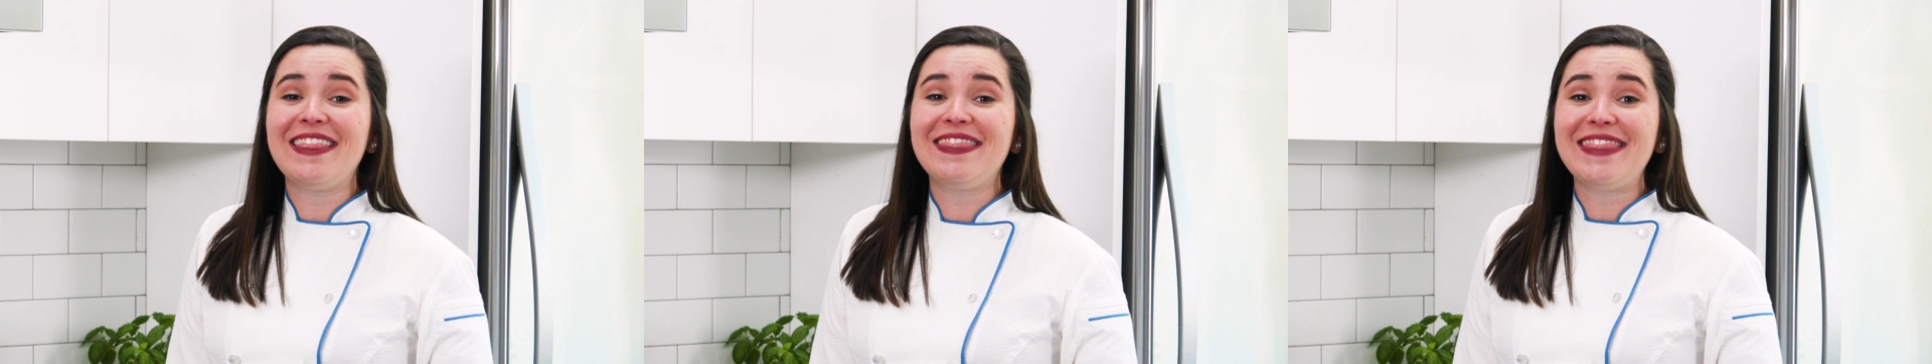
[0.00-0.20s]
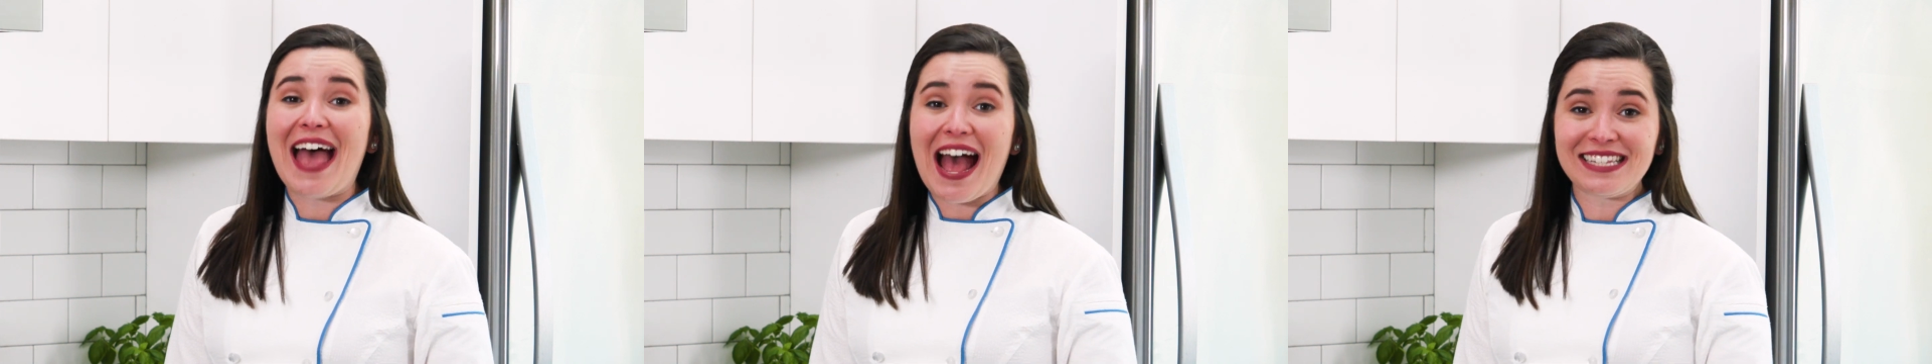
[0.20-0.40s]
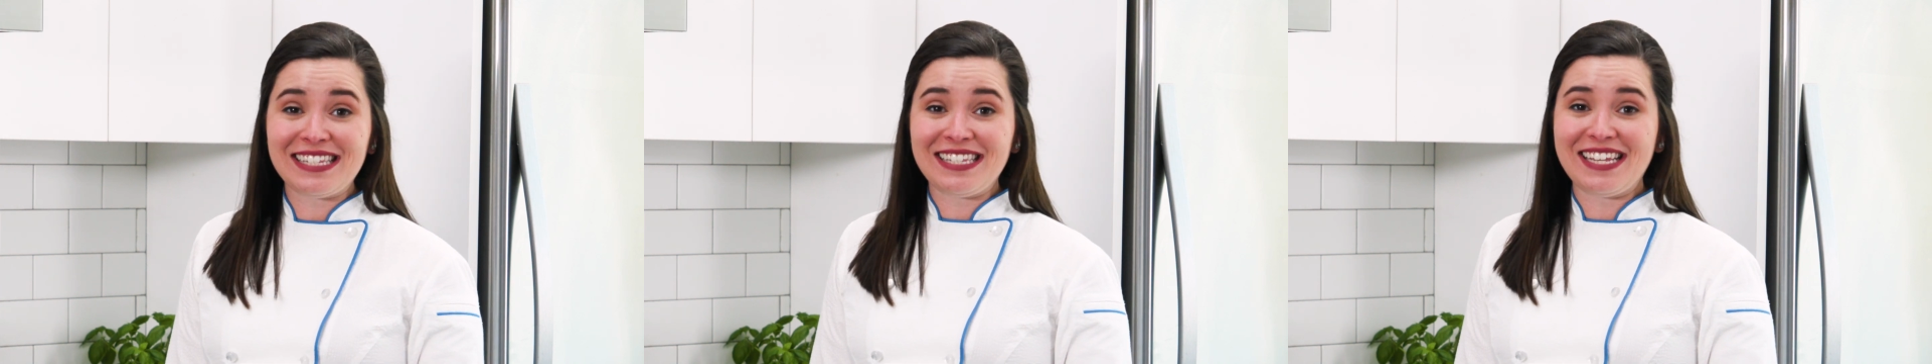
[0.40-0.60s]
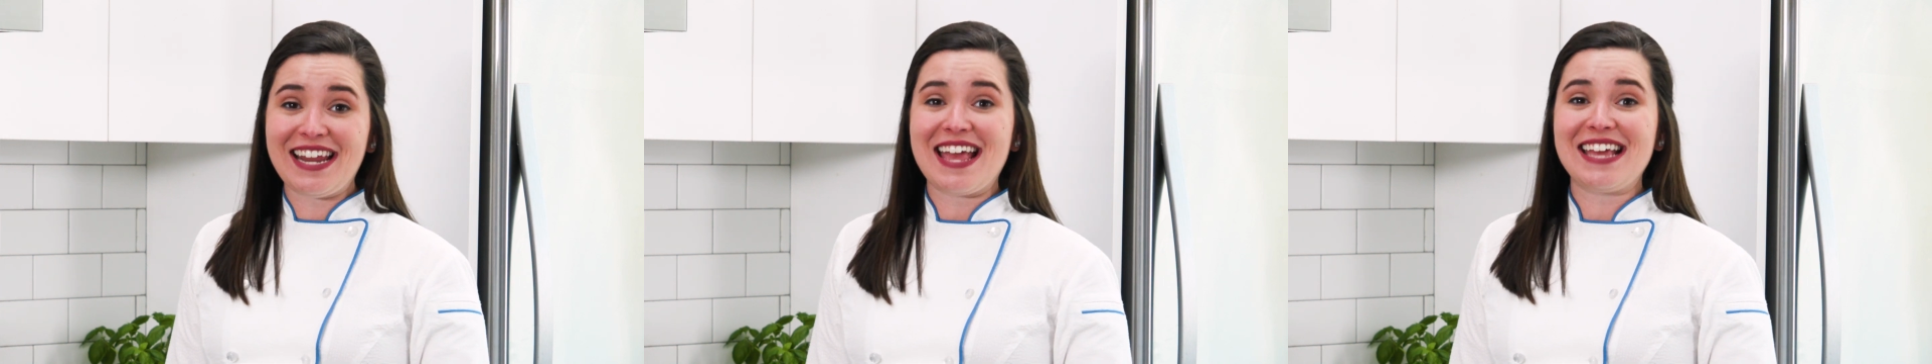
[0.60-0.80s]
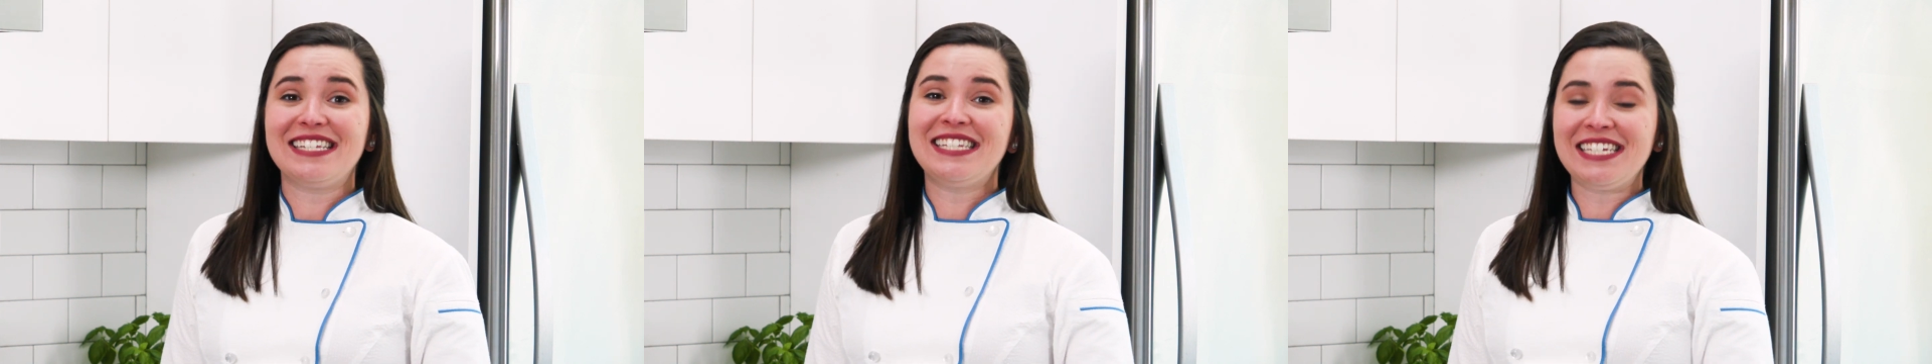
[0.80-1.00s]
and that's
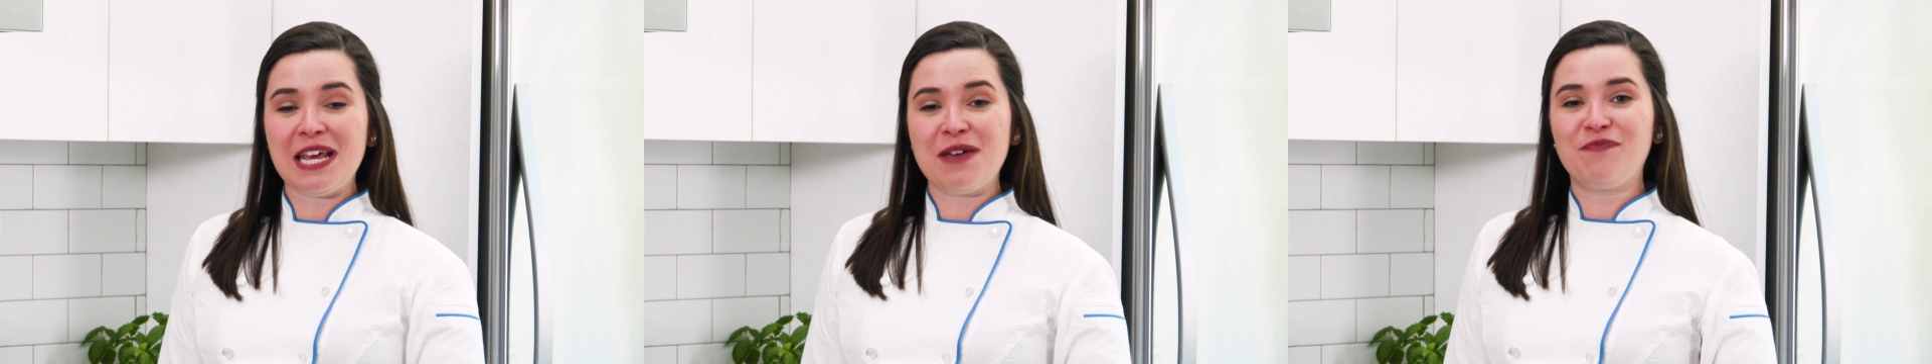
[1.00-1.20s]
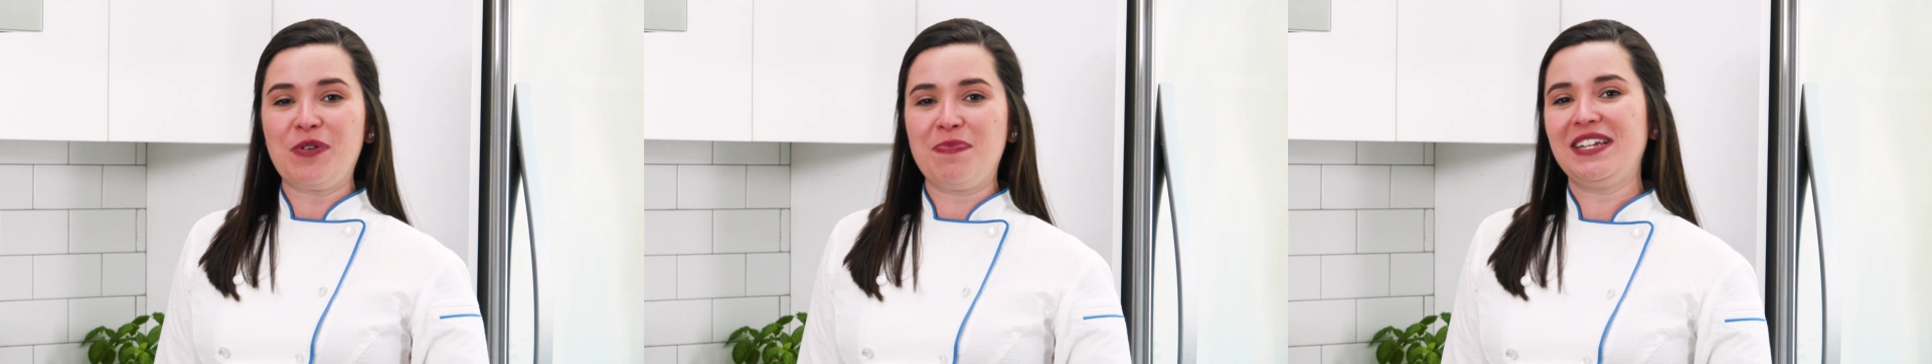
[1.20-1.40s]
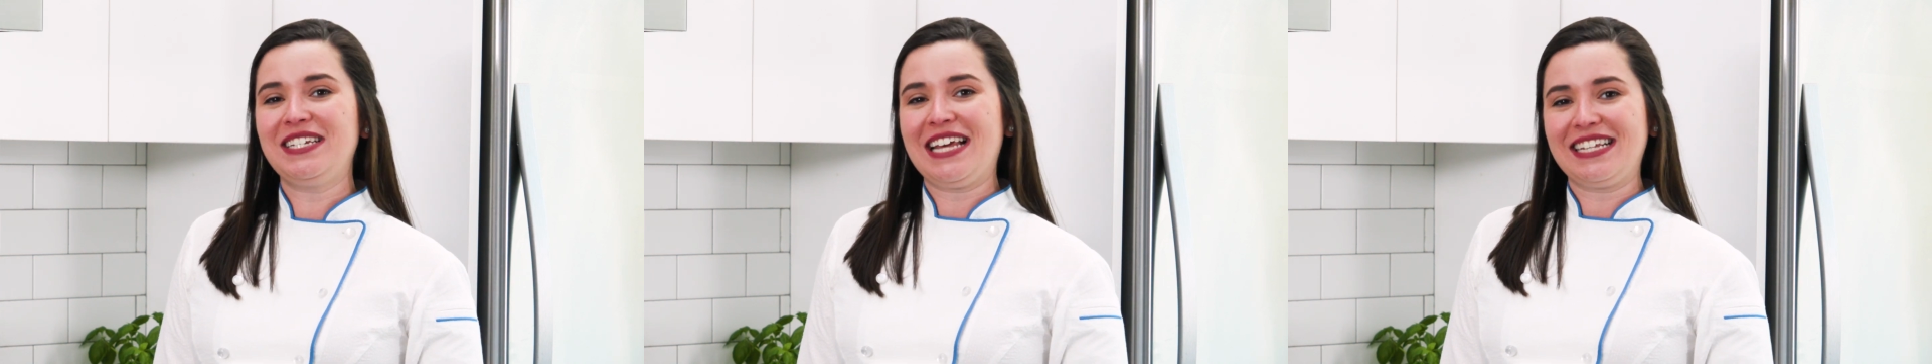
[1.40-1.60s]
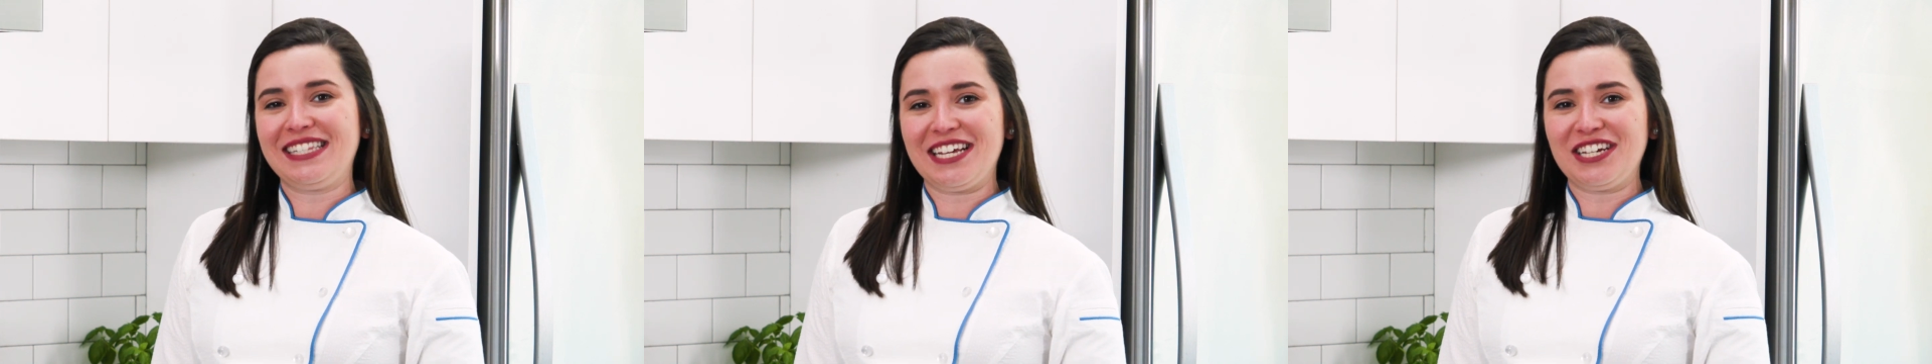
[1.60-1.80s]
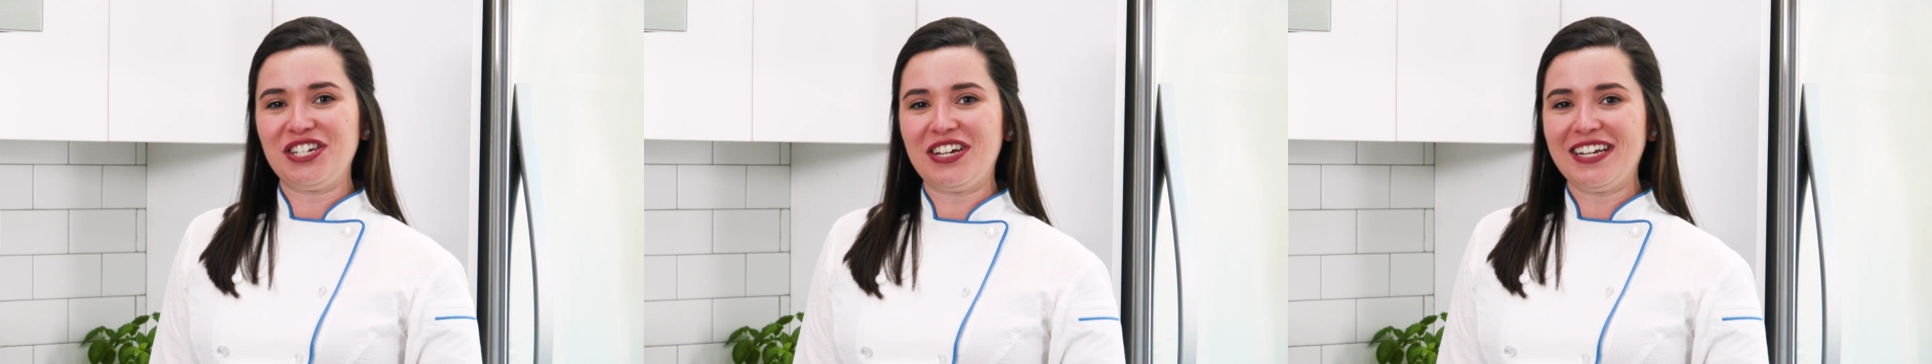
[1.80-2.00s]
today's tip from the
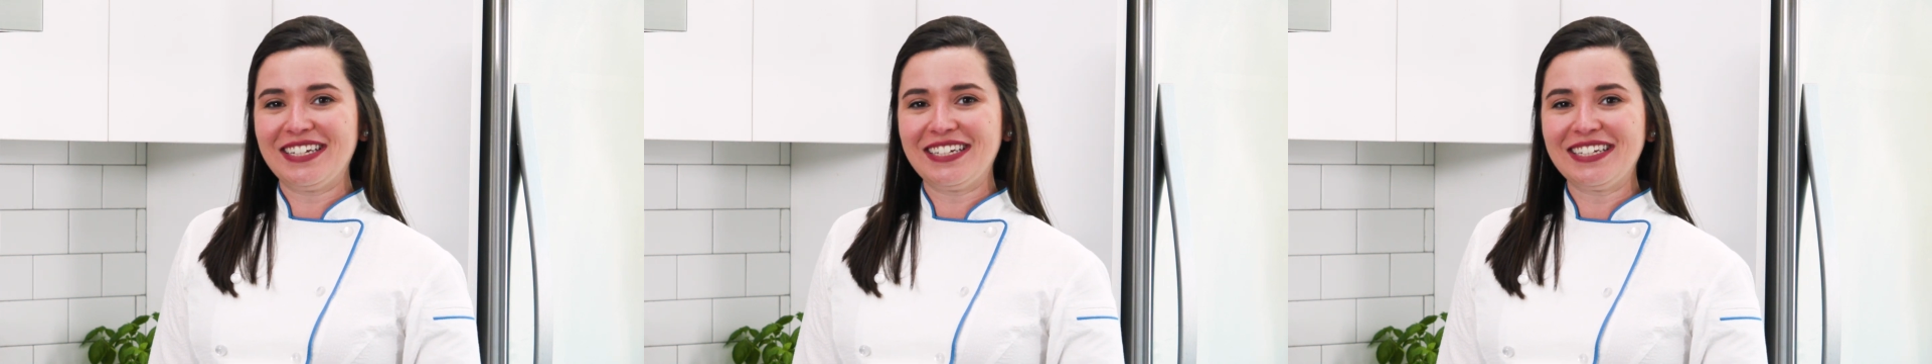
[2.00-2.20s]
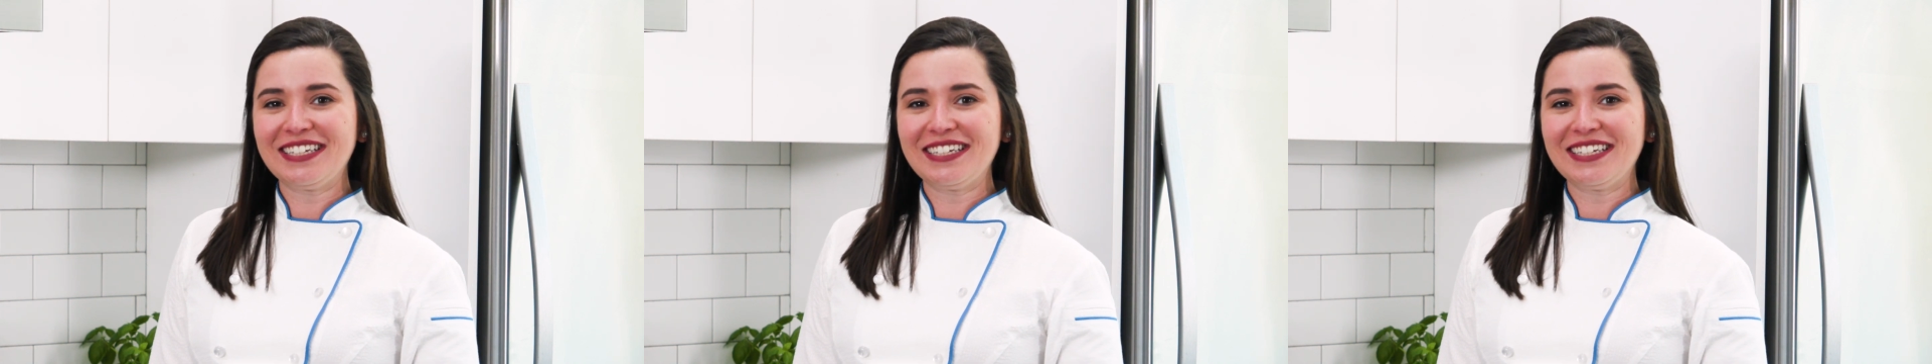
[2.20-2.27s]
test kitchen.